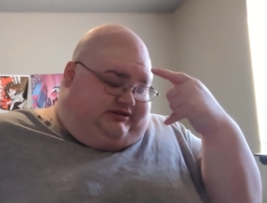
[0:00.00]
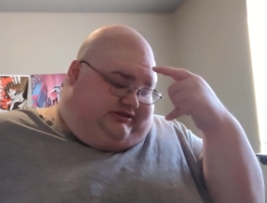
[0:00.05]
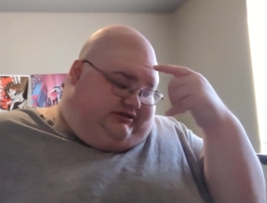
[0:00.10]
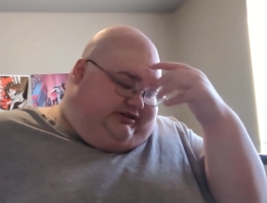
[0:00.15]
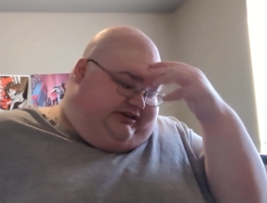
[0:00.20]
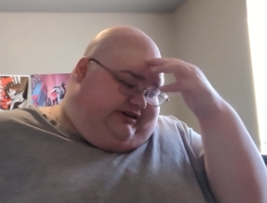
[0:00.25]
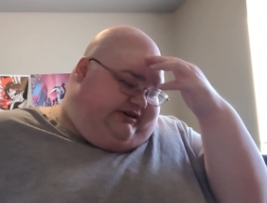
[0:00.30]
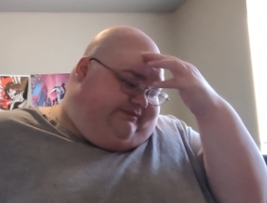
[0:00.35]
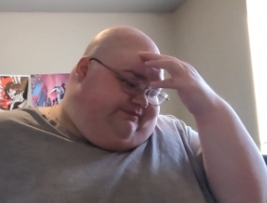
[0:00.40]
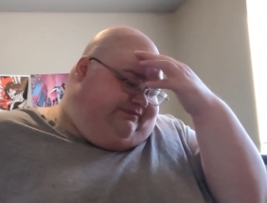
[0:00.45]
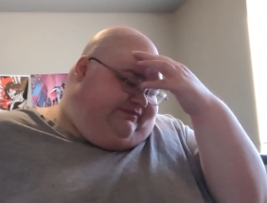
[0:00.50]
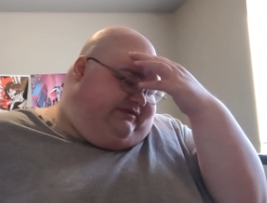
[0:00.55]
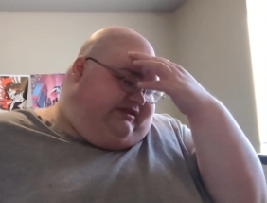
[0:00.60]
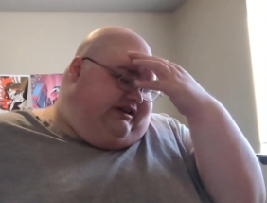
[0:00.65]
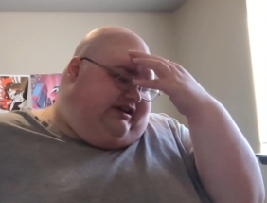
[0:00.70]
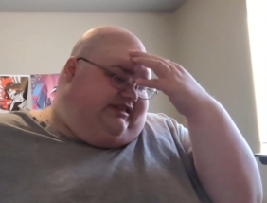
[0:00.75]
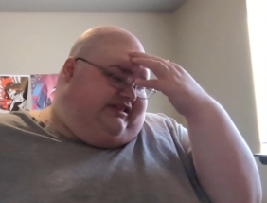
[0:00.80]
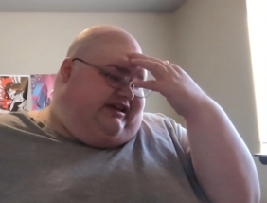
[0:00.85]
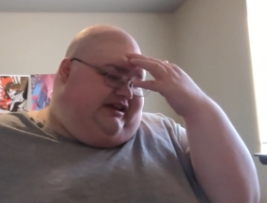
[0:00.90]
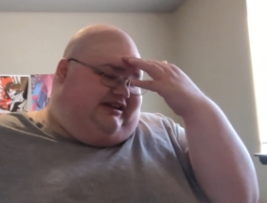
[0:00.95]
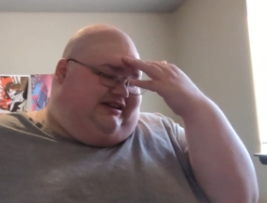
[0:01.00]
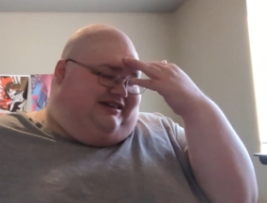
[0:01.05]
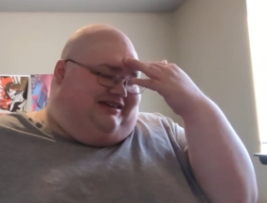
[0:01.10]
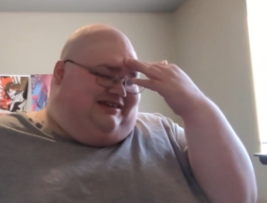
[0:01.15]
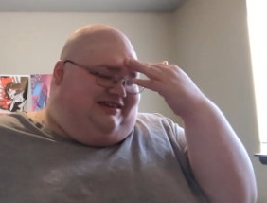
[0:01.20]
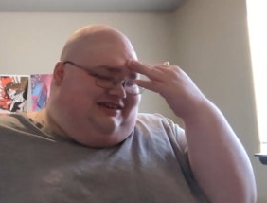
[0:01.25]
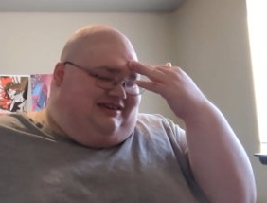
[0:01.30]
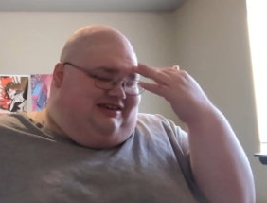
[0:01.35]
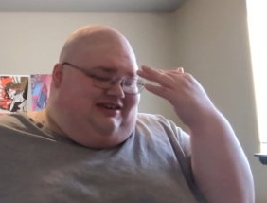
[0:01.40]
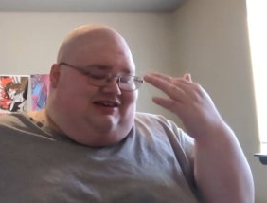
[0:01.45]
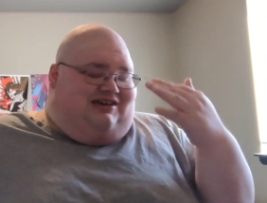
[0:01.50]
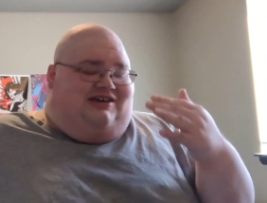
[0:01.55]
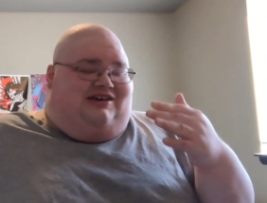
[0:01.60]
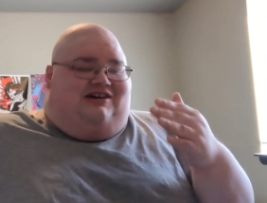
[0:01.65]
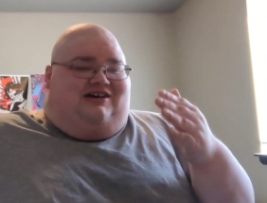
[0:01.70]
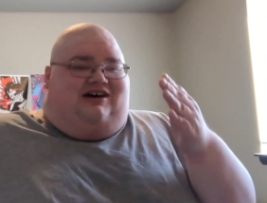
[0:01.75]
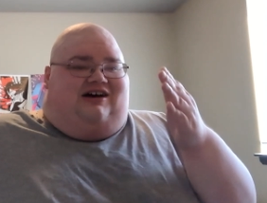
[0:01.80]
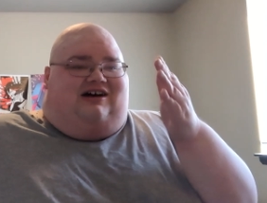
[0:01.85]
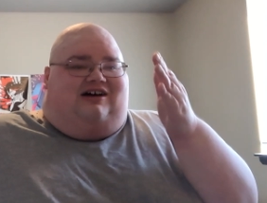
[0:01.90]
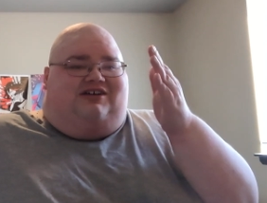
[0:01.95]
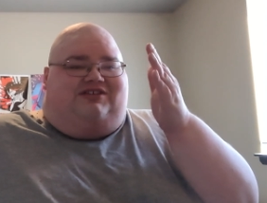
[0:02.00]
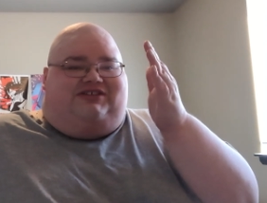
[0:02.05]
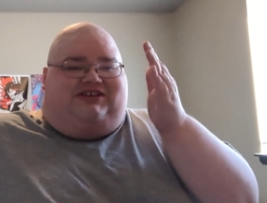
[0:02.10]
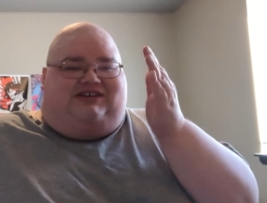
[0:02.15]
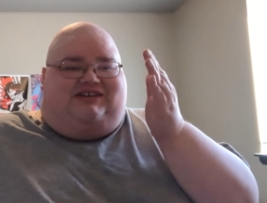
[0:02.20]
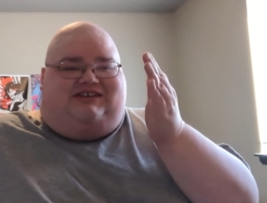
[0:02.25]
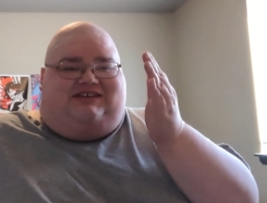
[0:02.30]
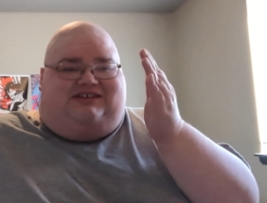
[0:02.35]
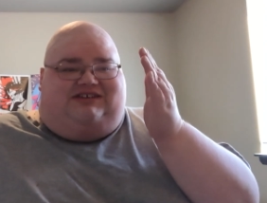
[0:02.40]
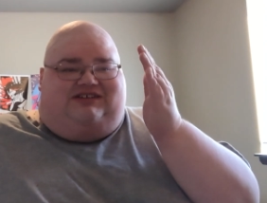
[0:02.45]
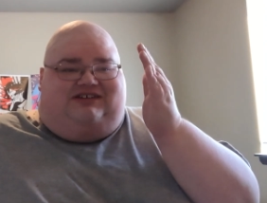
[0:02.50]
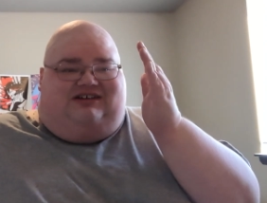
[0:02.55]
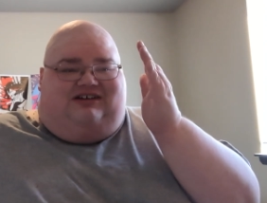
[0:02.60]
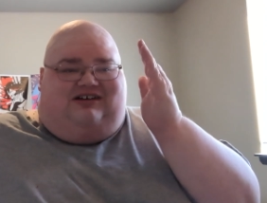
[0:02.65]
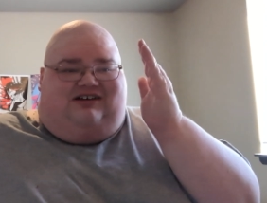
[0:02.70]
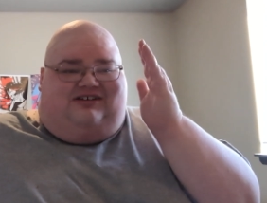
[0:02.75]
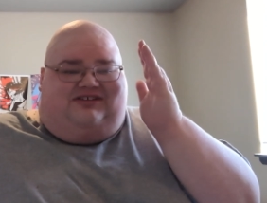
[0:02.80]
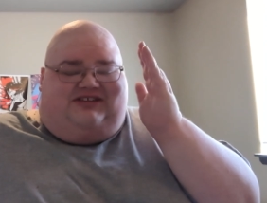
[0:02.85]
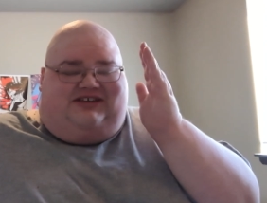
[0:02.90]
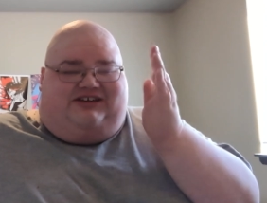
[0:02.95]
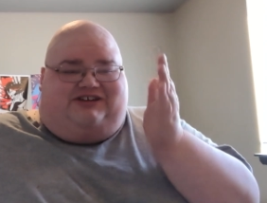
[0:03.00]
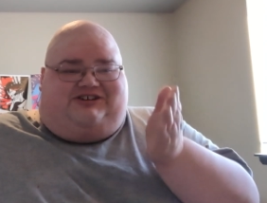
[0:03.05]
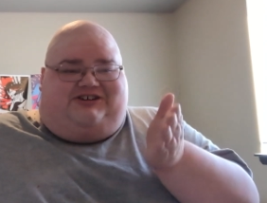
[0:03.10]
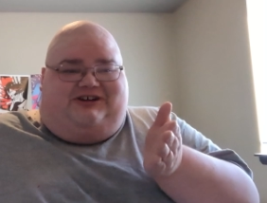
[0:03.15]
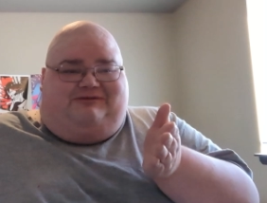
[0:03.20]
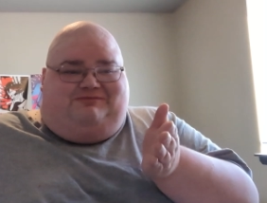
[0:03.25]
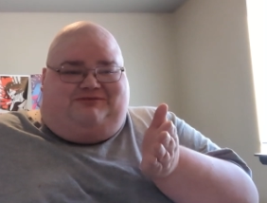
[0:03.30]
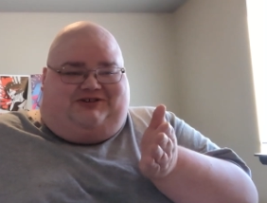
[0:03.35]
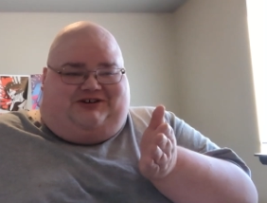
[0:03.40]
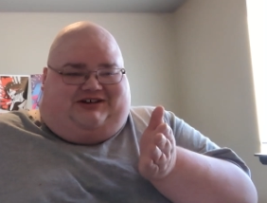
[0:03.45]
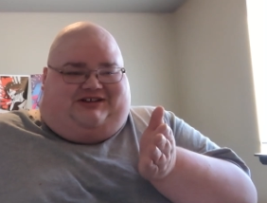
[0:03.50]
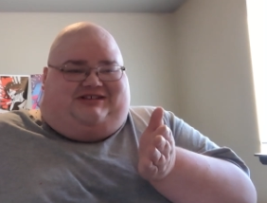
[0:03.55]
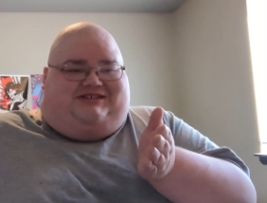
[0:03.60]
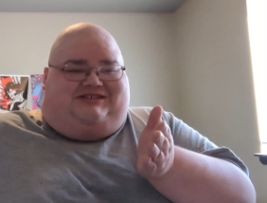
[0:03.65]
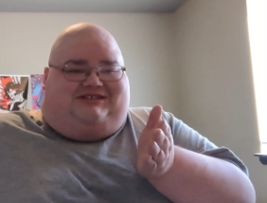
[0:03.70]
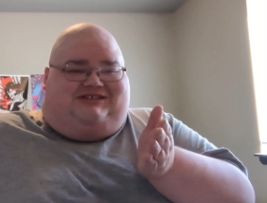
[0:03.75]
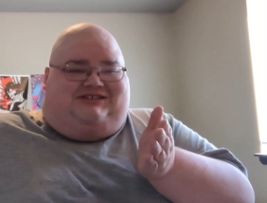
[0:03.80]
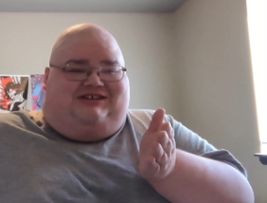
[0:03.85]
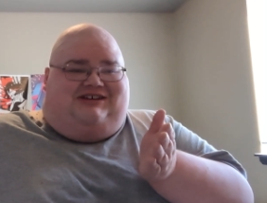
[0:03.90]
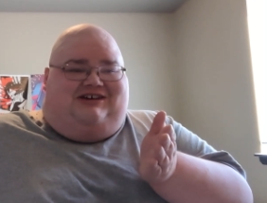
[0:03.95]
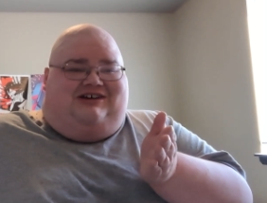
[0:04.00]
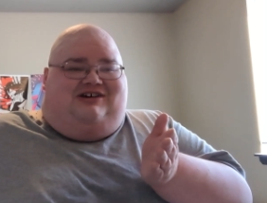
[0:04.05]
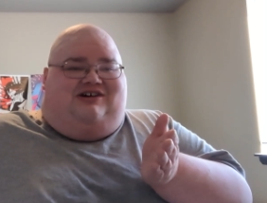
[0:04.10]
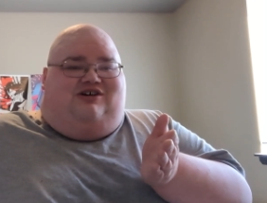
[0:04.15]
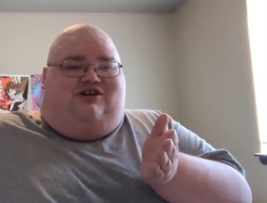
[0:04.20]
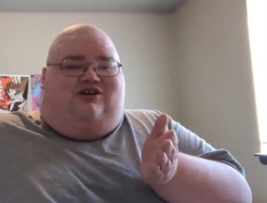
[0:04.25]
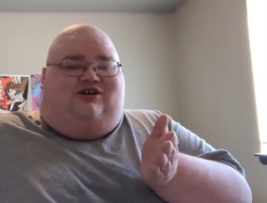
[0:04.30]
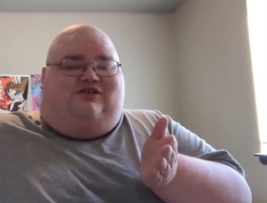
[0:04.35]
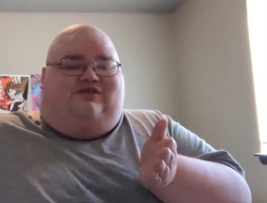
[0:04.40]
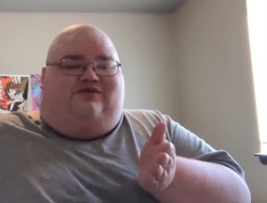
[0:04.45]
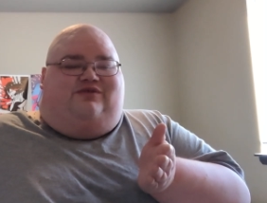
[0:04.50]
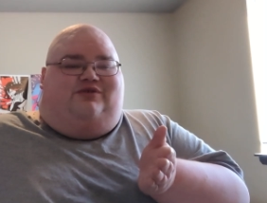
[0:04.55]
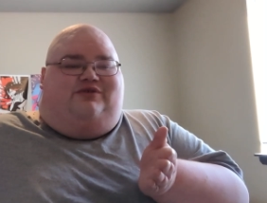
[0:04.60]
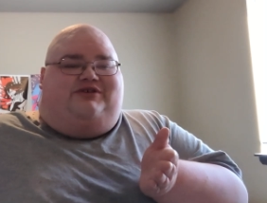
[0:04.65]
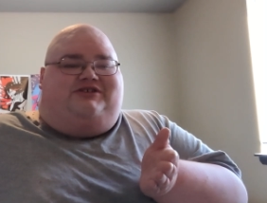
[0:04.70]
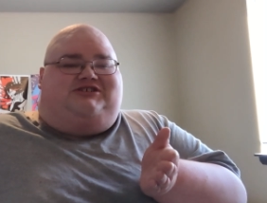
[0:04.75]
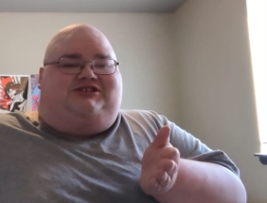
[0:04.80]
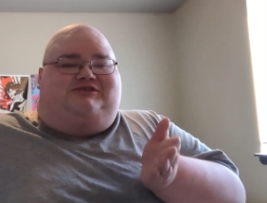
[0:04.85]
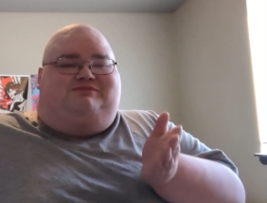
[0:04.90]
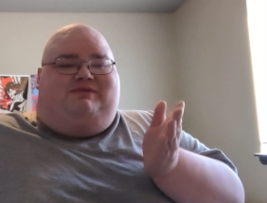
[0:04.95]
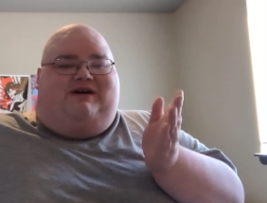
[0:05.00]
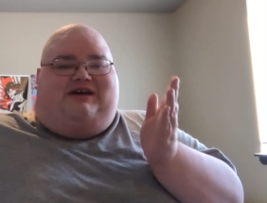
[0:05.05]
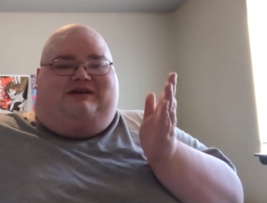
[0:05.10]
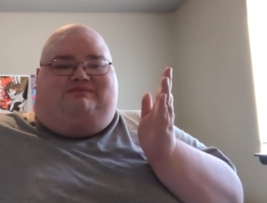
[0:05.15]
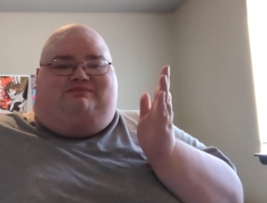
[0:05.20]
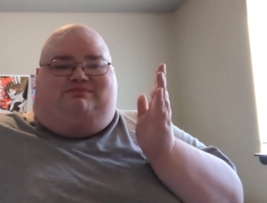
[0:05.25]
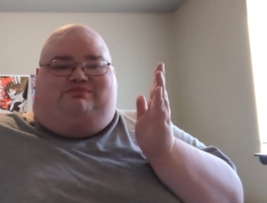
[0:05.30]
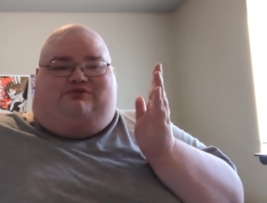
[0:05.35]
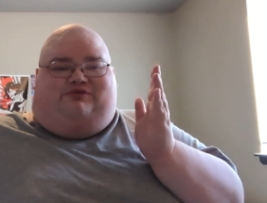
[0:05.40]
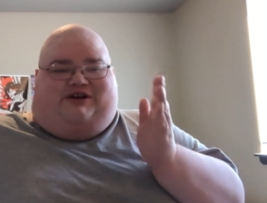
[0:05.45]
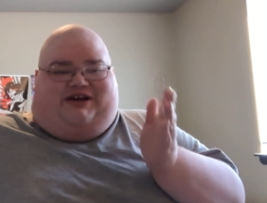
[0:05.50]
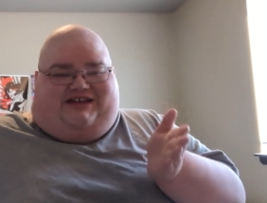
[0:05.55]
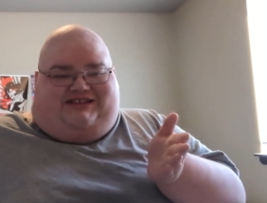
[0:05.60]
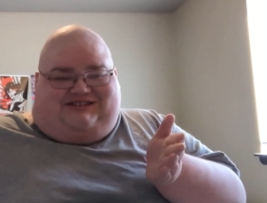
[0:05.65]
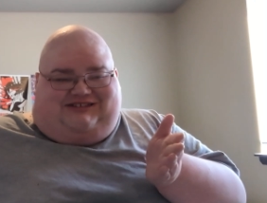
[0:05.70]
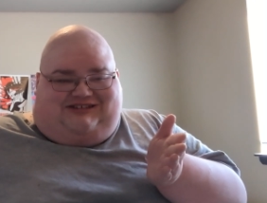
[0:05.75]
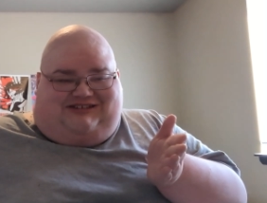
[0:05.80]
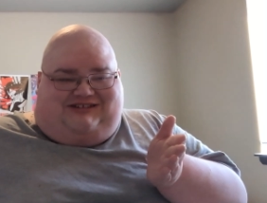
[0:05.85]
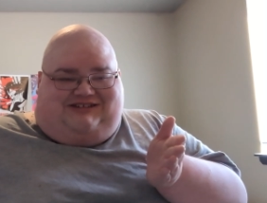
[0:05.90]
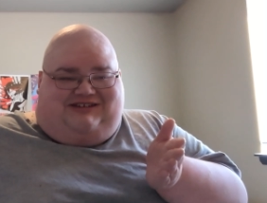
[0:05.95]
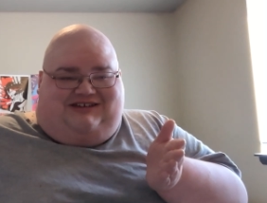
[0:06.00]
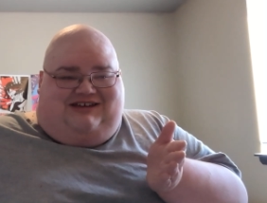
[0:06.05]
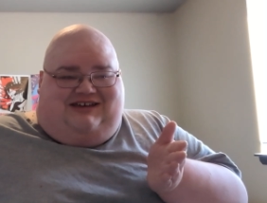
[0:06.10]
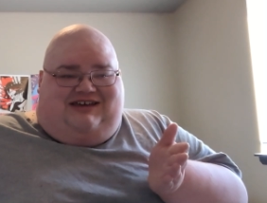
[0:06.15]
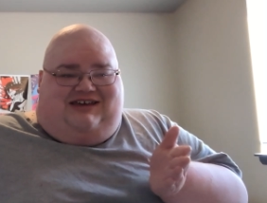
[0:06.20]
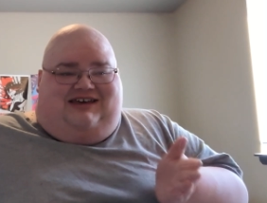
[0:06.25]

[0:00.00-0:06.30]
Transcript: And then all the Egyptians are voiced by Brits.